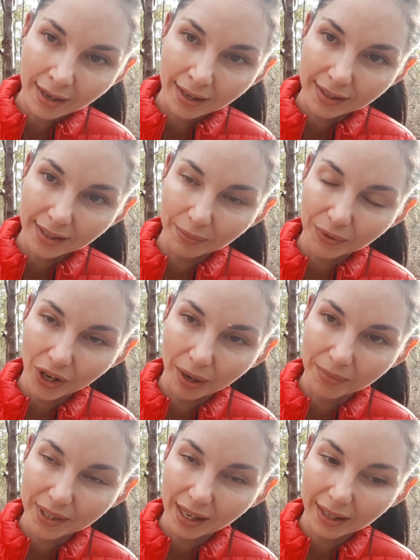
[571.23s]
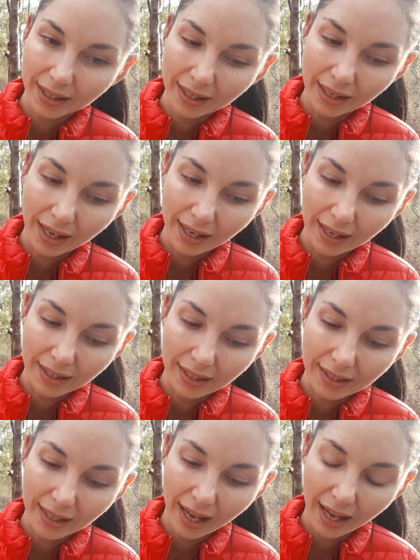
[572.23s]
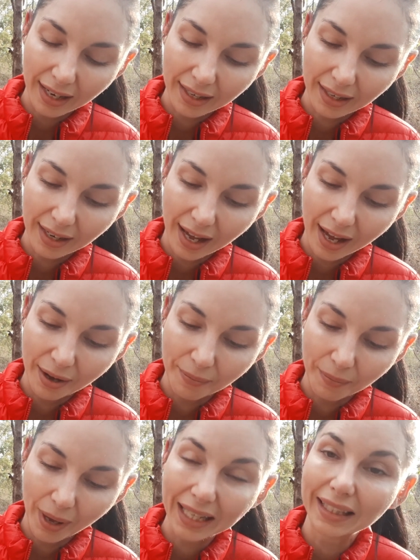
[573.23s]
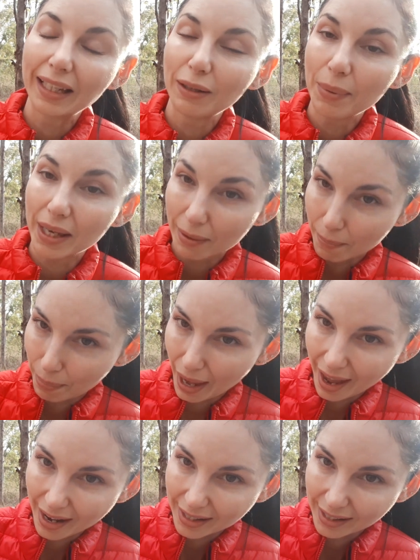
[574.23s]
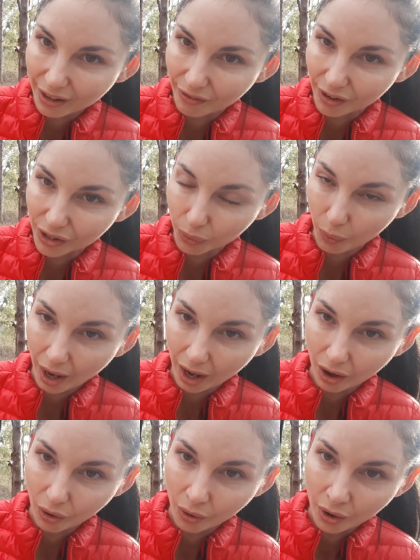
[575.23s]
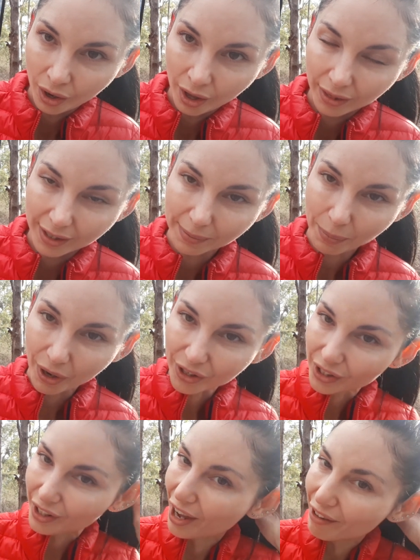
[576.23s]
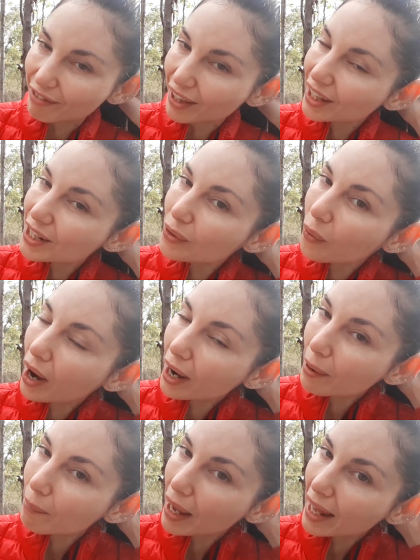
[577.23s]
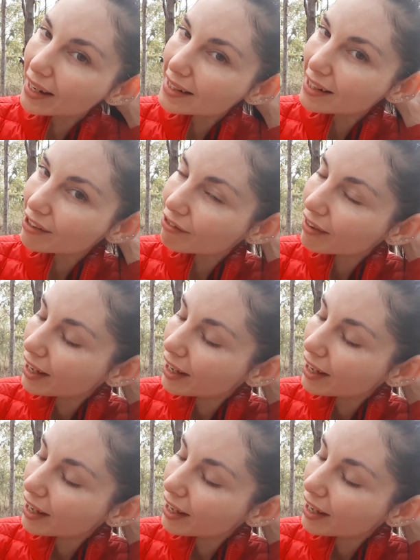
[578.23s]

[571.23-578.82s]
Sometimes they can get a little bit competitive as well. This person, I feel, is quite competitive.